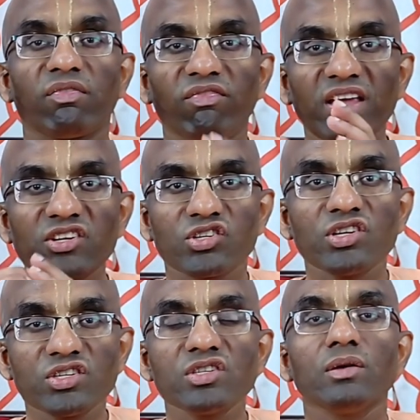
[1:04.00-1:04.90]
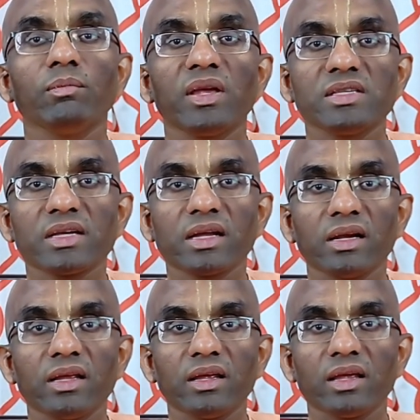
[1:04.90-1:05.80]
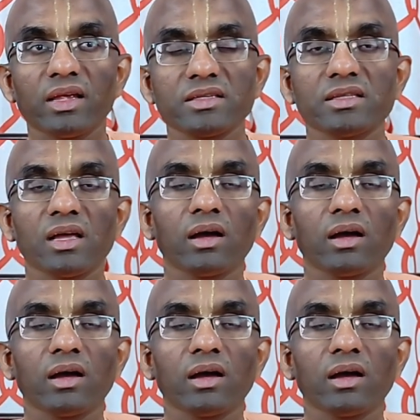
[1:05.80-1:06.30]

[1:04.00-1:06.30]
perfectionism basically is